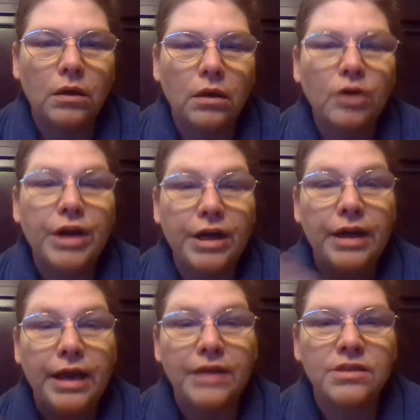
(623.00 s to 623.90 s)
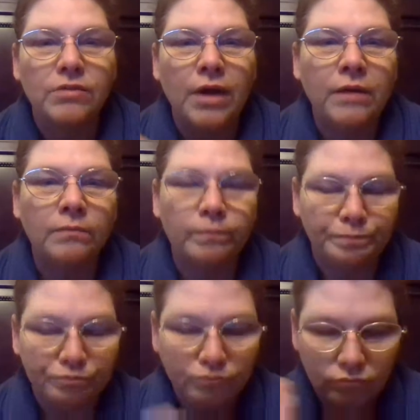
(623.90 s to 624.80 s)
creating acid, right?
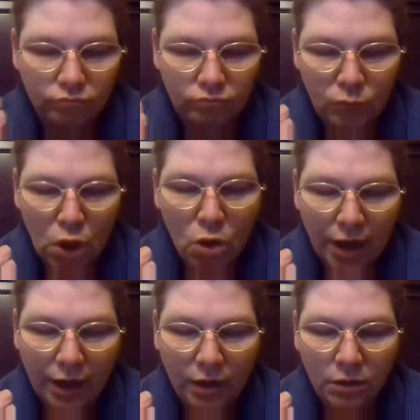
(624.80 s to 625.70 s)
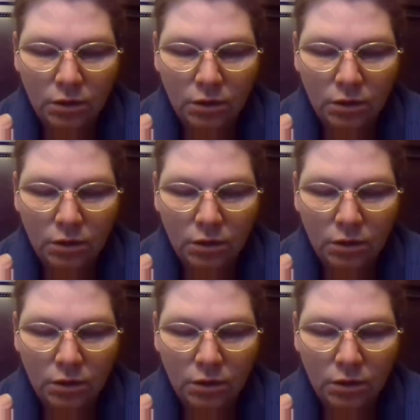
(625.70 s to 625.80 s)
Okay.